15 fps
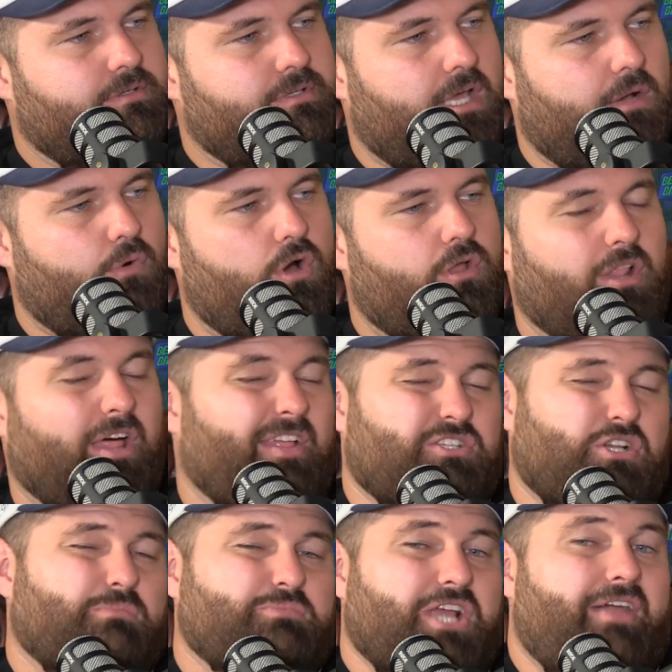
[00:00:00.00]
That's
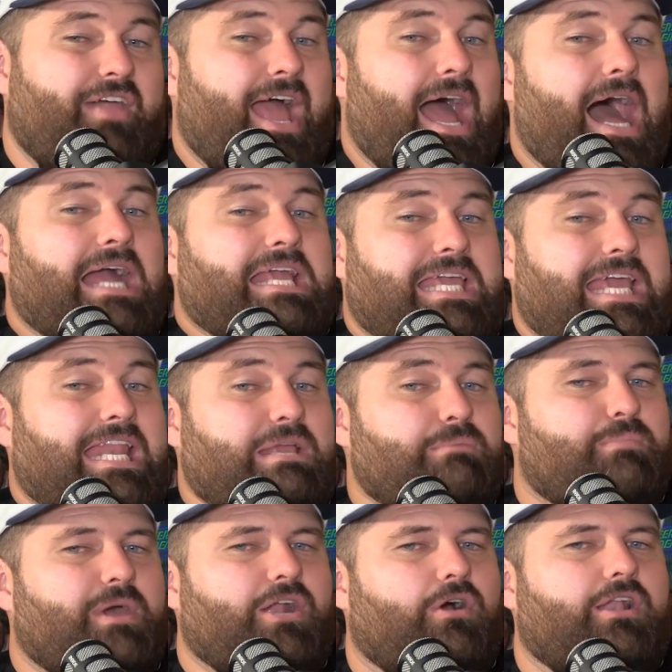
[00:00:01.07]
what I'm saying. They are getting
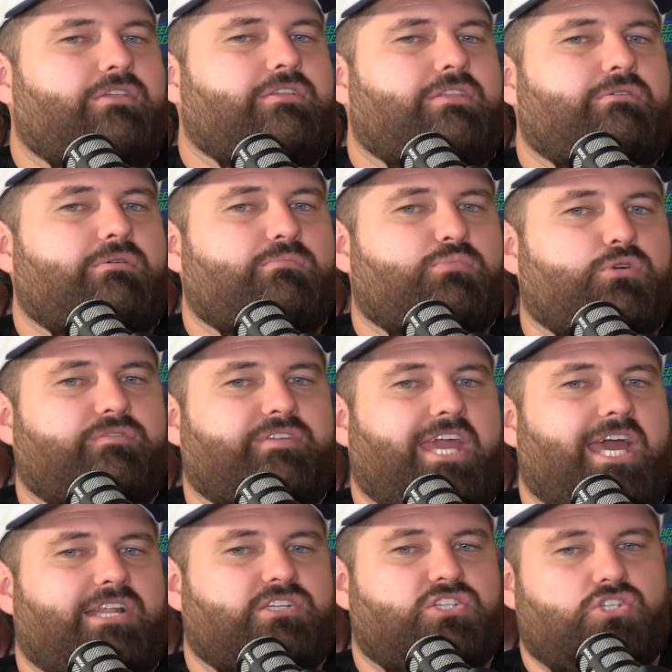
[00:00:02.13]
better. I don't think they're improving
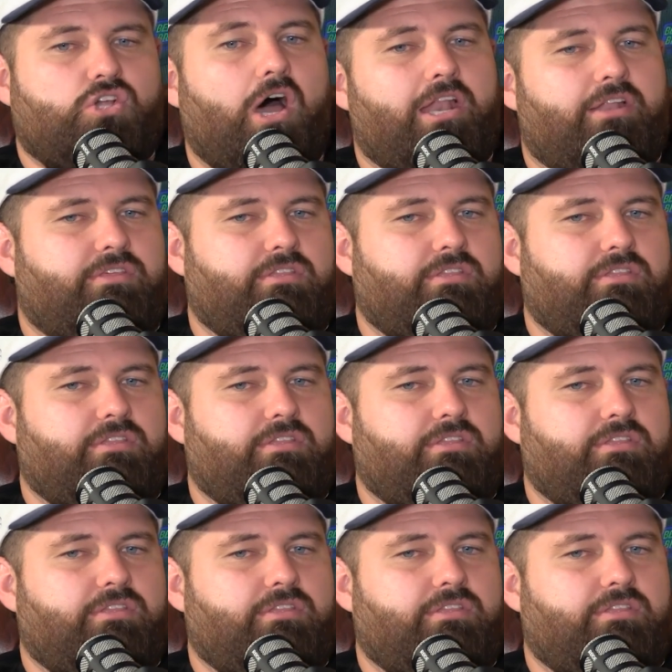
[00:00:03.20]
out of sight.